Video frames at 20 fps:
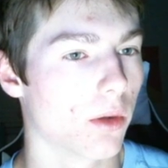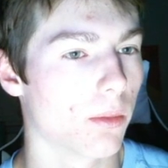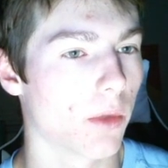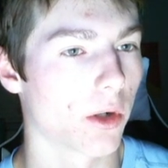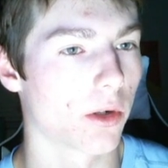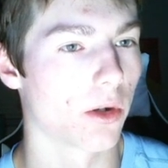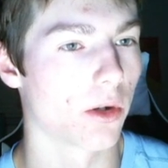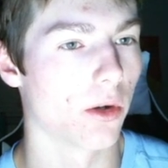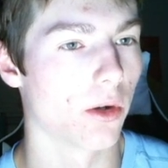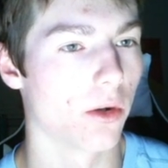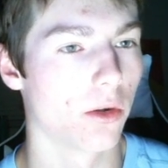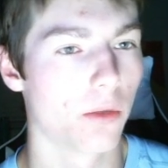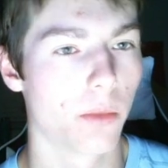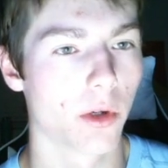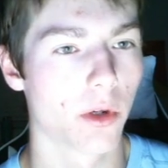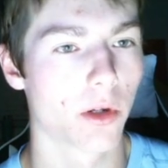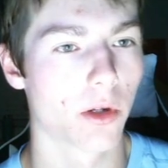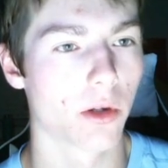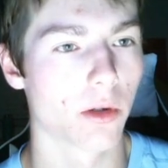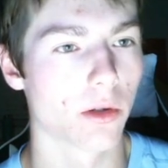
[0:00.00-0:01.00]
my code
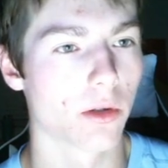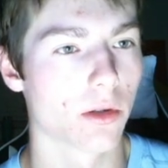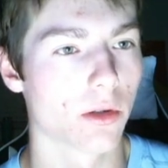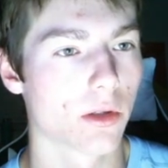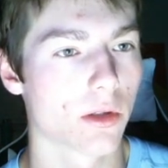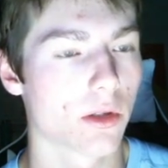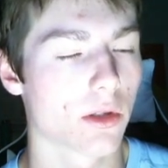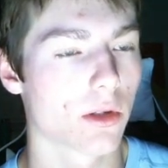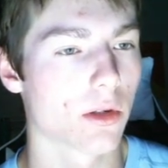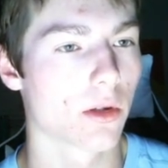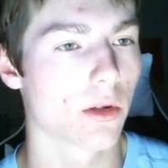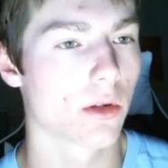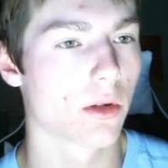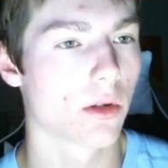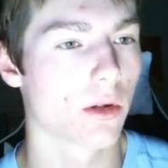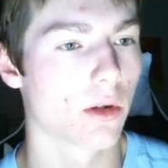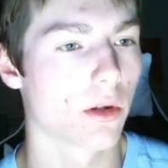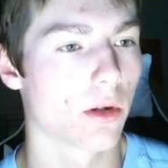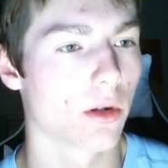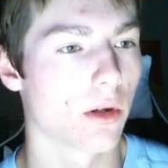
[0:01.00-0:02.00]
because
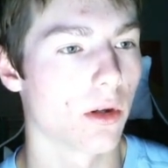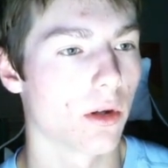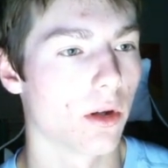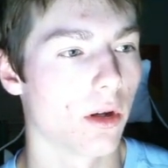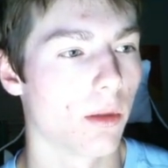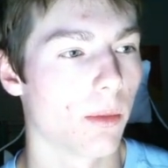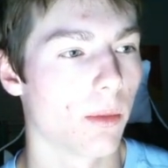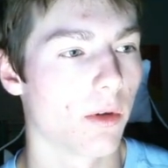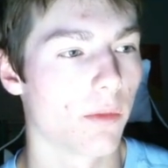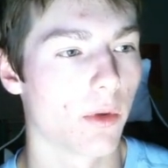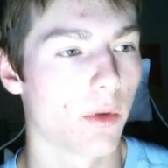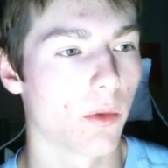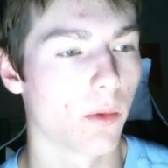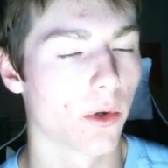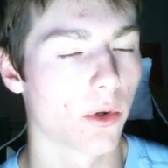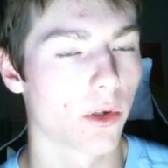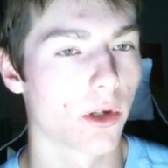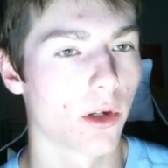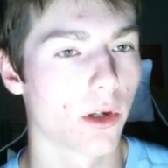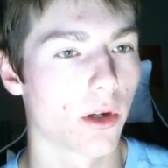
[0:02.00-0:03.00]
I've been
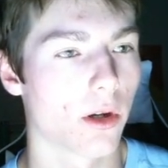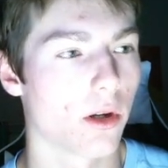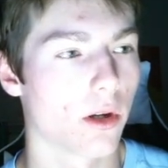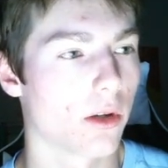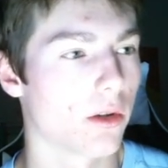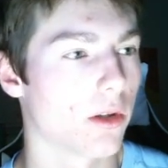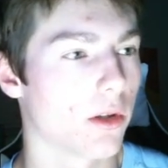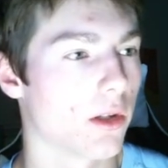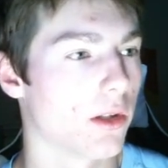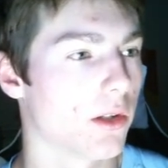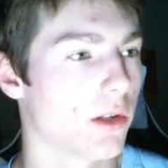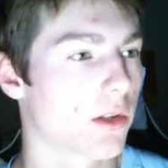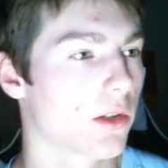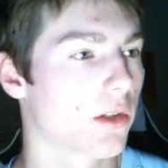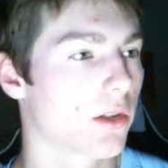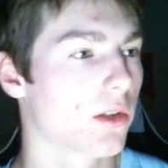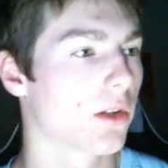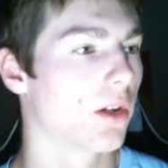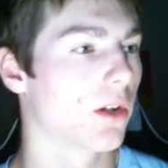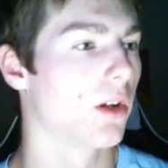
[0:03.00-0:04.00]
working on
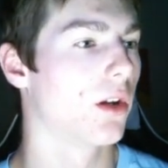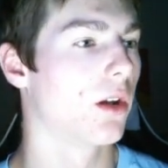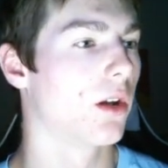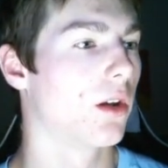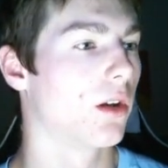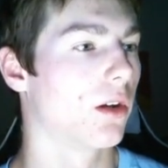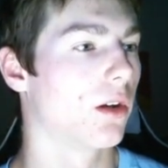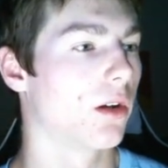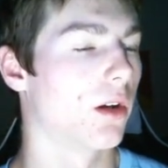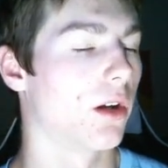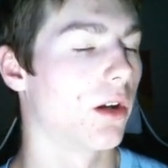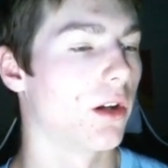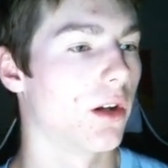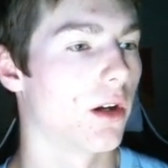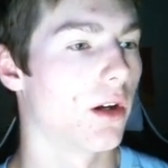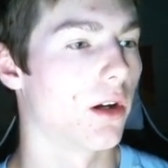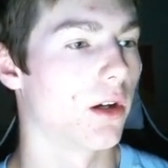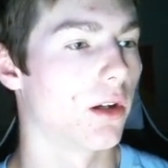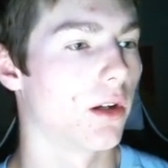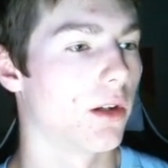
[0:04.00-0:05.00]
this
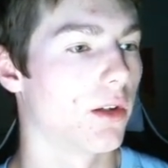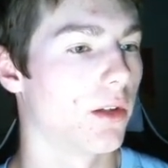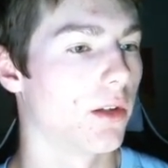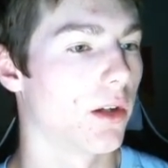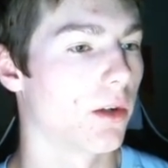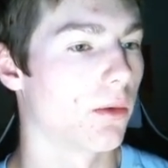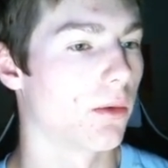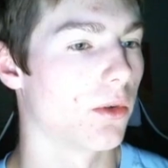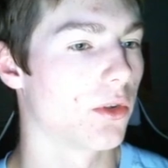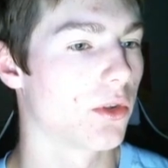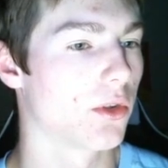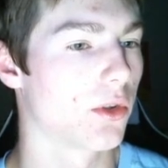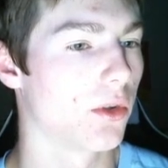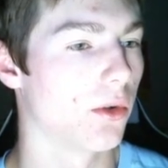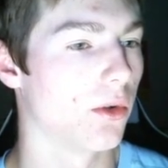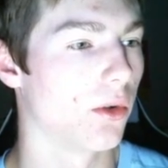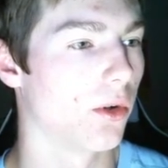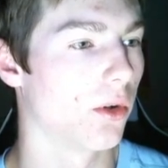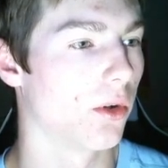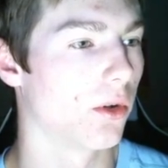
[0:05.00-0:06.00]
AI language
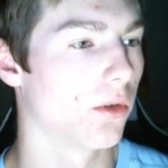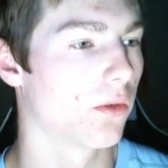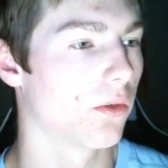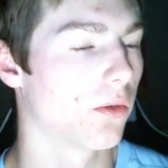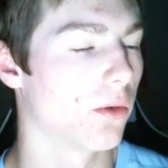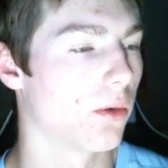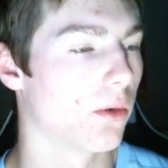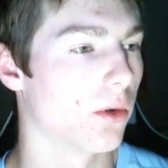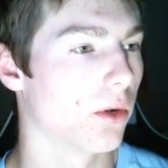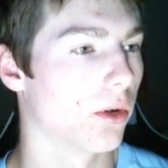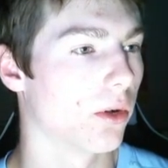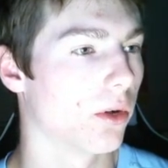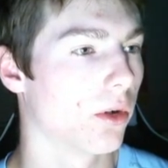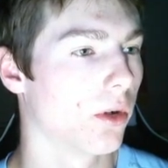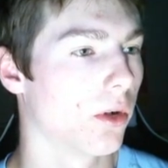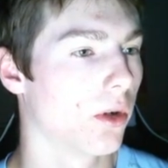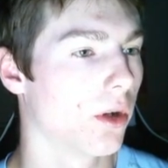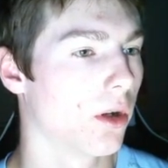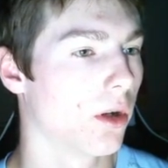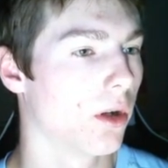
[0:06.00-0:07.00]
tutor for
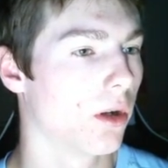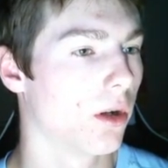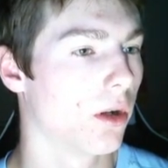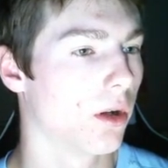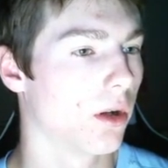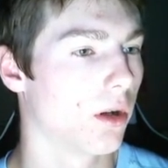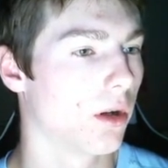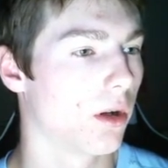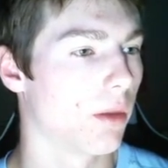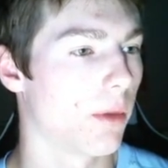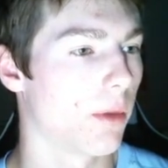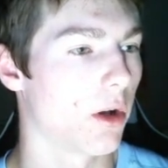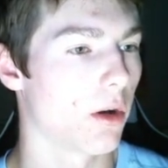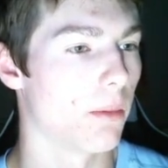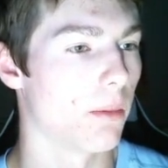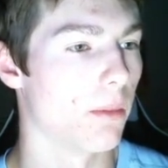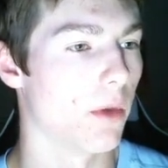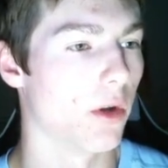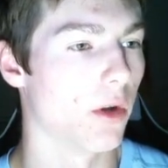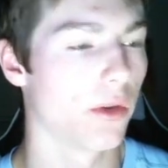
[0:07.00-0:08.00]
about a
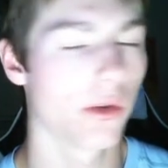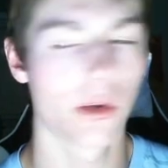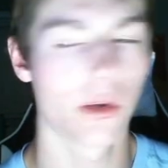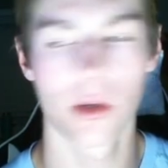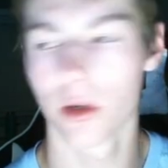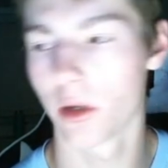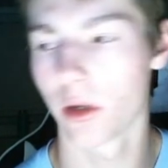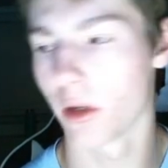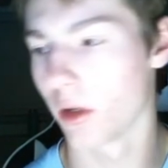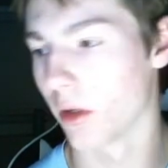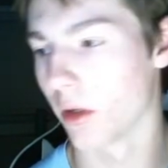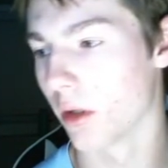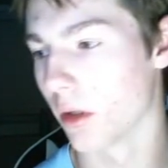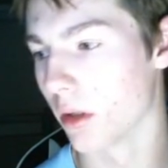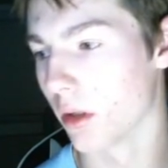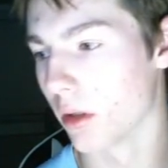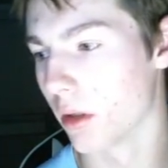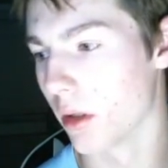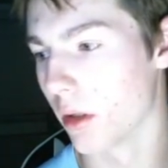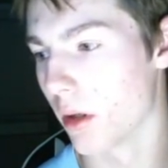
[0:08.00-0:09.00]
month,
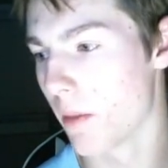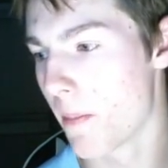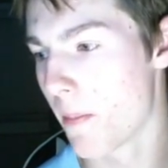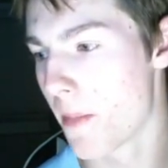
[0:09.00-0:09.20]
and